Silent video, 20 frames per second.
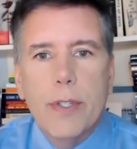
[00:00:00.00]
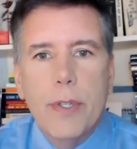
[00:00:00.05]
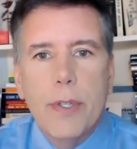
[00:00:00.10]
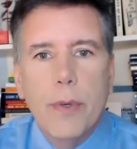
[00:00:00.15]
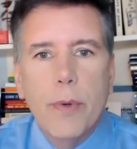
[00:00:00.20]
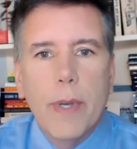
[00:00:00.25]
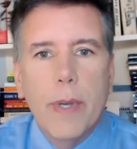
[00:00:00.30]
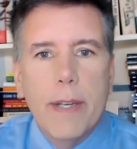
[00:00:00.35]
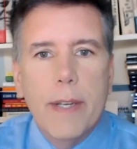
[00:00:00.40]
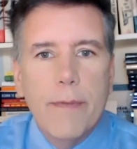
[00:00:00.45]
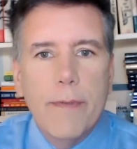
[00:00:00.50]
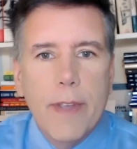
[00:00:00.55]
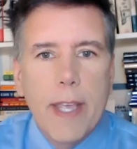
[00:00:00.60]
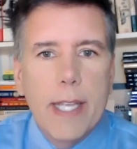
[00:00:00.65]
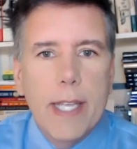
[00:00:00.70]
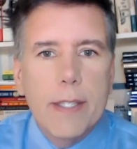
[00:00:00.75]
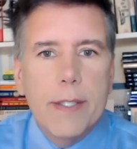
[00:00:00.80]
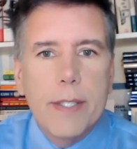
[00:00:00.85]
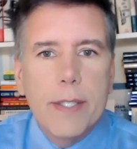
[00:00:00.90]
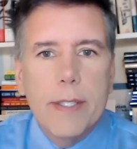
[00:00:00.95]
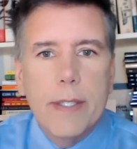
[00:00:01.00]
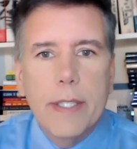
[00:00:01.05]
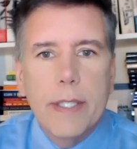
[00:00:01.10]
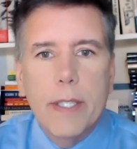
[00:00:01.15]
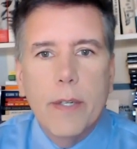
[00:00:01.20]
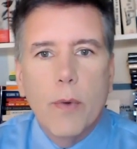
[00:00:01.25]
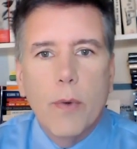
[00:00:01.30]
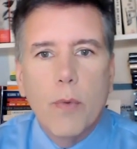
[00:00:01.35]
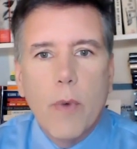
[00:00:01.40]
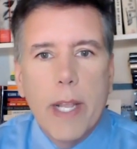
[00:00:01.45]
to advance, you
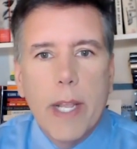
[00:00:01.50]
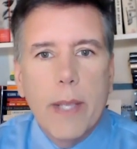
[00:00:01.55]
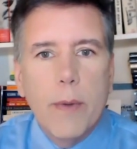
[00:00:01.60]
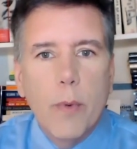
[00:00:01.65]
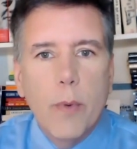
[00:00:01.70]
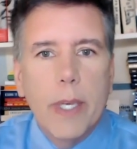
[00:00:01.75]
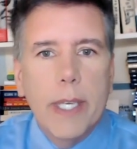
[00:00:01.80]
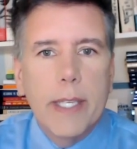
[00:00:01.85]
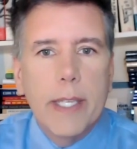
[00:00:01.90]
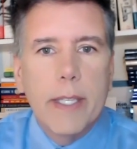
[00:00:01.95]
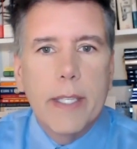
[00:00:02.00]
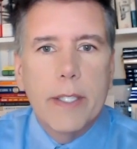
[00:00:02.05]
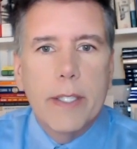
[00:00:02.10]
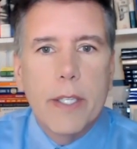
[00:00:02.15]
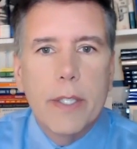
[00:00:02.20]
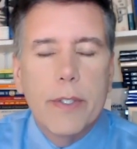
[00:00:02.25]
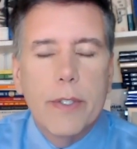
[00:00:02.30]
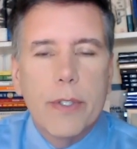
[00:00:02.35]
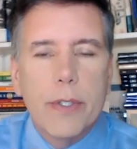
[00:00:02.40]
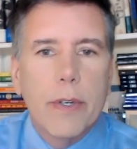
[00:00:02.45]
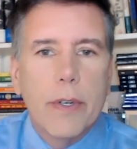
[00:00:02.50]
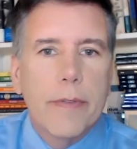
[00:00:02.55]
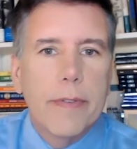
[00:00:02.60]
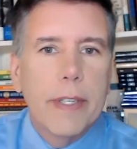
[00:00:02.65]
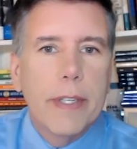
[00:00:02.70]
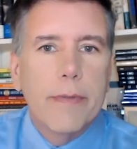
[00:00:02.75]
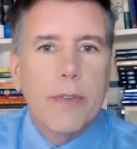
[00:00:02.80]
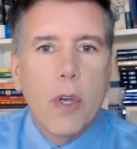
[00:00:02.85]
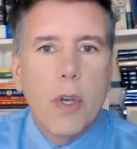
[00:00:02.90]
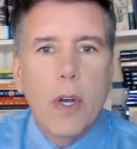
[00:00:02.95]
know, right-wing and
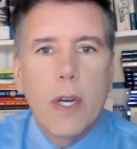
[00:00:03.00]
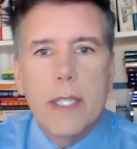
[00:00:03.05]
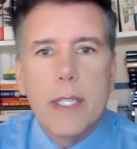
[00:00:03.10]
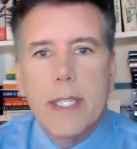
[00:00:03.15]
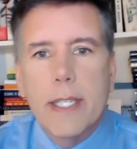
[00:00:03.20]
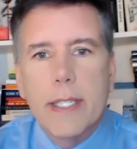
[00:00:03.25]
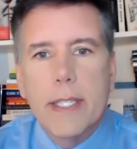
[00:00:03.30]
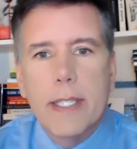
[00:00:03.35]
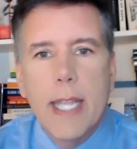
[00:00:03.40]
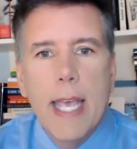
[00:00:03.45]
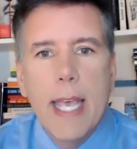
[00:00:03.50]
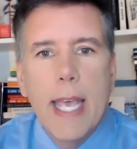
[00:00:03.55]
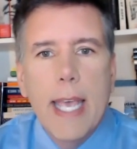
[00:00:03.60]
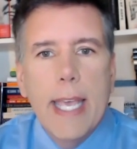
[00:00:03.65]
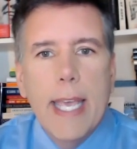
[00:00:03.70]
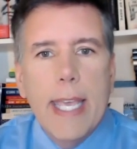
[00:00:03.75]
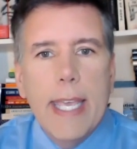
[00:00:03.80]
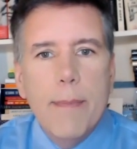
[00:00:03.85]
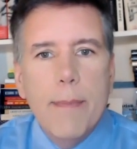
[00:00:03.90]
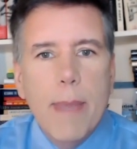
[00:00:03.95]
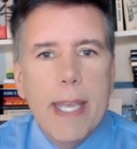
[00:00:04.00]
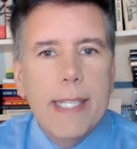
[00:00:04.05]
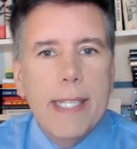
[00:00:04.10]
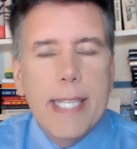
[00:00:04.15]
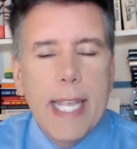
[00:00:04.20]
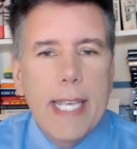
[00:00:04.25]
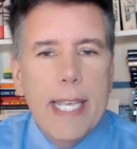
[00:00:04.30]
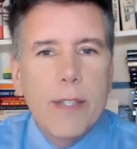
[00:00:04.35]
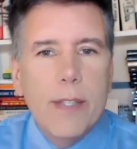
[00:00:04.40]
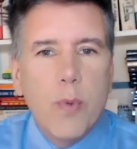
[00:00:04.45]
conservative causes. It
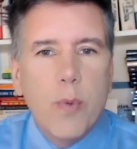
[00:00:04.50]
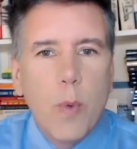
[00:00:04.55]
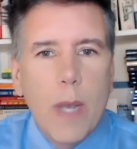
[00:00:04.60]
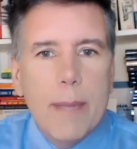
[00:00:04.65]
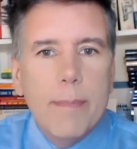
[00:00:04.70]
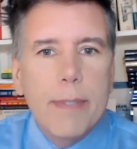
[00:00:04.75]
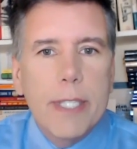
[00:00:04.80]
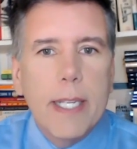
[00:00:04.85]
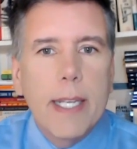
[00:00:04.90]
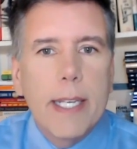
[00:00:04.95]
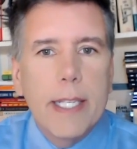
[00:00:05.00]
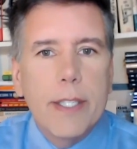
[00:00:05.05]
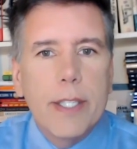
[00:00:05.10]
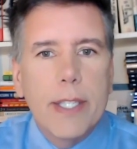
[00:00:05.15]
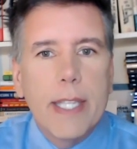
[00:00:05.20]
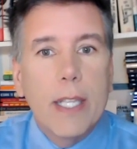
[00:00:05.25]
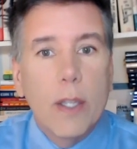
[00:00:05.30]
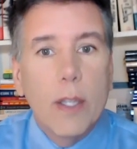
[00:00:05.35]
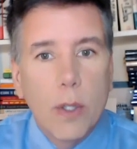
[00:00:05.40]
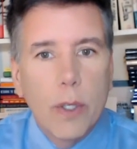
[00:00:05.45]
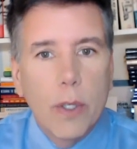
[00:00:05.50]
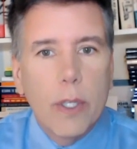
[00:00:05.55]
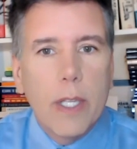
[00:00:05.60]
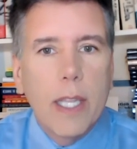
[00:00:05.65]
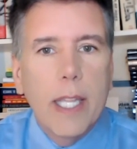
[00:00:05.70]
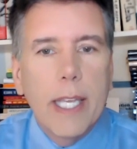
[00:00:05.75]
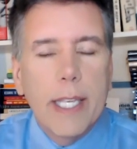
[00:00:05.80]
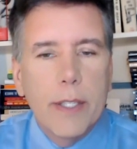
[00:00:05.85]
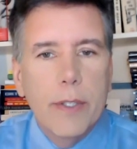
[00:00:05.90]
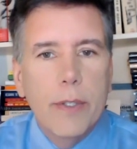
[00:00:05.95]
maintains websites that look
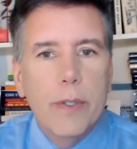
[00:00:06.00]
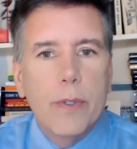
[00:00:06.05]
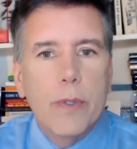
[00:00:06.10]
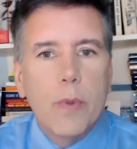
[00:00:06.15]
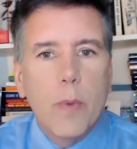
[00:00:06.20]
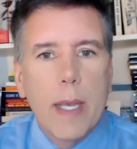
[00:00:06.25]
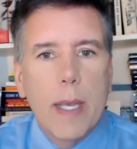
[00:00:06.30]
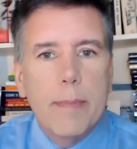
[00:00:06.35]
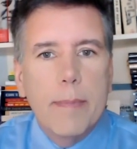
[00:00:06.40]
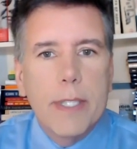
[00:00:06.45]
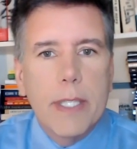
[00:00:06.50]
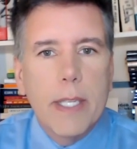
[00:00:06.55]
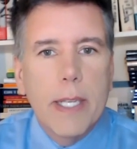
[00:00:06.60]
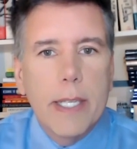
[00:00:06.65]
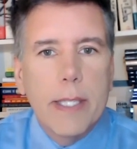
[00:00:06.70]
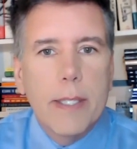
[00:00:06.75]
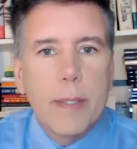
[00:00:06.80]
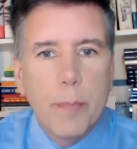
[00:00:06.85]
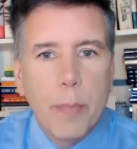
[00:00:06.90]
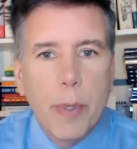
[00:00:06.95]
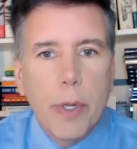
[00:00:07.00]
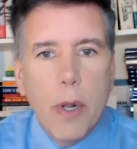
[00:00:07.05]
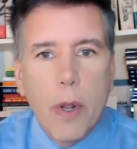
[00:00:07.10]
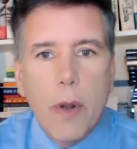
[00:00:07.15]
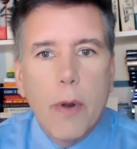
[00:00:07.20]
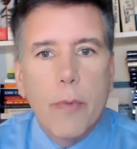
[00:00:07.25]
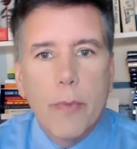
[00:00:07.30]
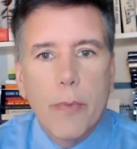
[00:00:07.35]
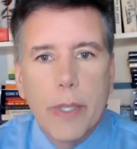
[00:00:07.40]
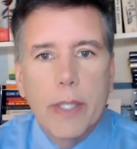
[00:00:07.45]
like news websites, but
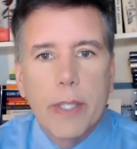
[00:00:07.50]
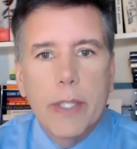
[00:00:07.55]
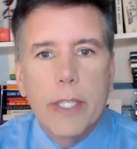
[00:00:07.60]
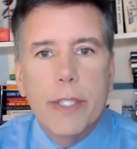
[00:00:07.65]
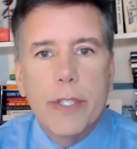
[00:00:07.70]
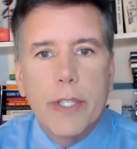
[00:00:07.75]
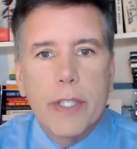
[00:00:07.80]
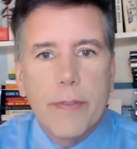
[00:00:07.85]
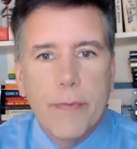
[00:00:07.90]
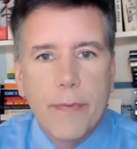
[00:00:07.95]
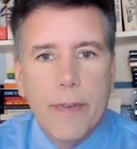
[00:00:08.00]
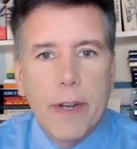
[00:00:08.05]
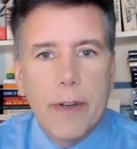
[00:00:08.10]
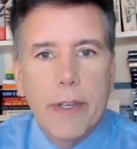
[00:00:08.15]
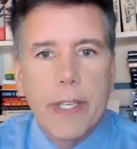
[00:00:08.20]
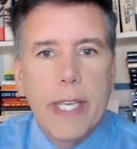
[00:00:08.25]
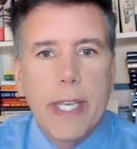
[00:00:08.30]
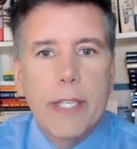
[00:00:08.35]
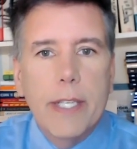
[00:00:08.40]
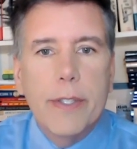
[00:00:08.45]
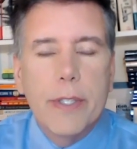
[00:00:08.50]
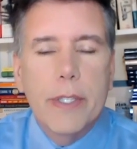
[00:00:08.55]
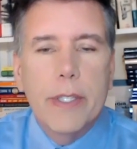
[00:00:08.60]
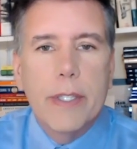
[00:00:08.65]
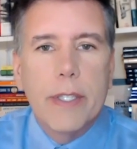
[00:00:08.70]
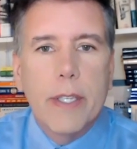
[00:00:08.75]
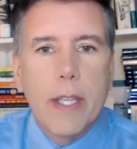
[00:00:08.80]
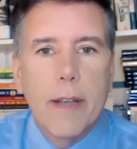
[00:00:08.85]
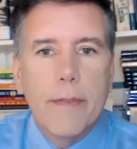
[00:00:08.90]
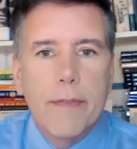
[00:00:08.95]
are really just
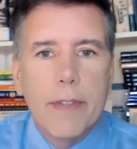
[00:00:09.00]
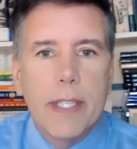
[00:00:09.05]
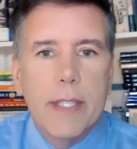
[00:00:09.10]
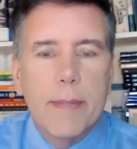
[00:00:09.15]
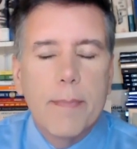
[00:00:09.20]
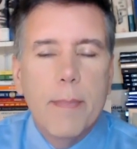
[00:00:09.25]
variations of this